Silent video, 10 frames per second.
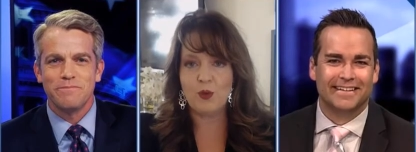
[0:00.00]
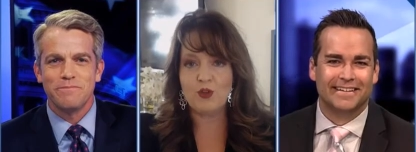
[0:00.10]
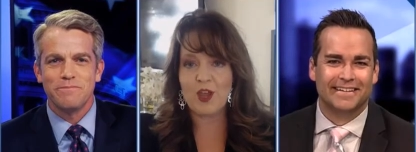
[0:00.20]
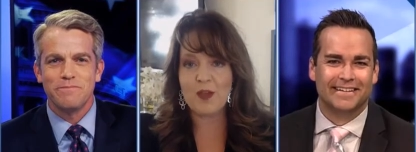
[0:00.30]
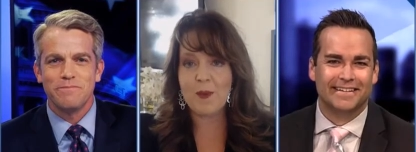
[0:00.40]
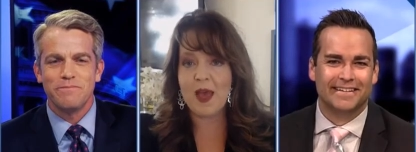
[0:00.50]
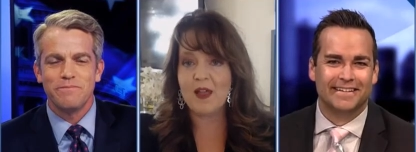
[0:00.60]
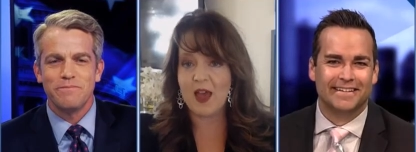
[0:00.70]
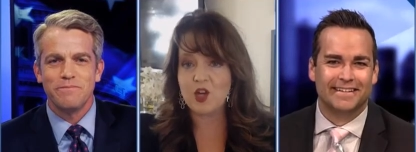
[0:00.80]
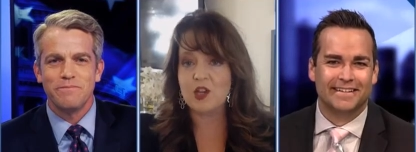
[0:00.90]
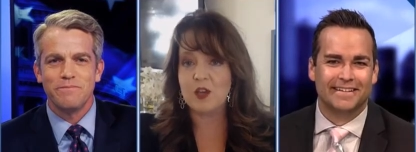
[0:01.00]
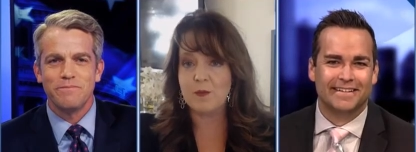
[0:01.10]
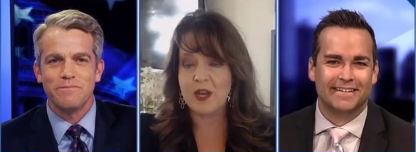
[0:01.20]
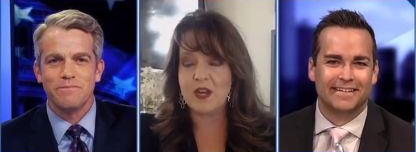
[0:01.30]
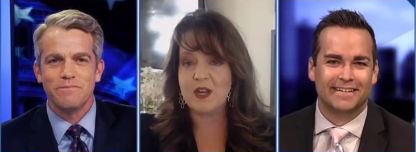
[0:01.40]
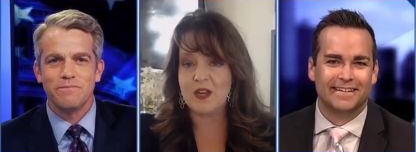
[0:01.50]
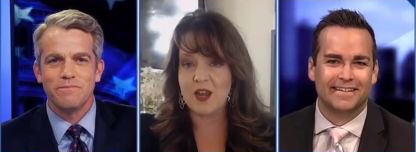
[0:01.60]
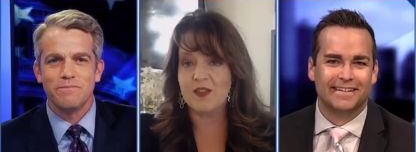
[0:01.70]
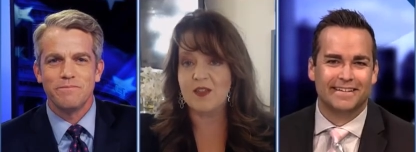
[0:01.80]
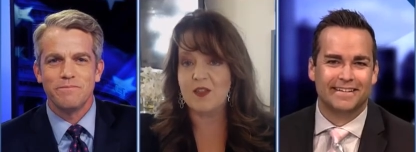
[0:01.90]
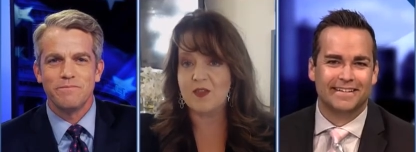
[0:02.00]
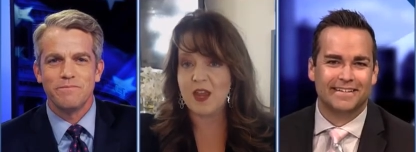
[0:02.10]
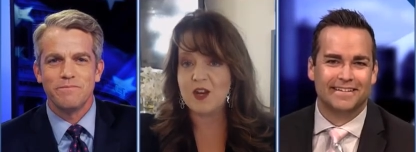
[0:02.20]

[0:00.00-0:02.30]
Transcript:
Speaker 1: Well, Jay Powell actually admitted today that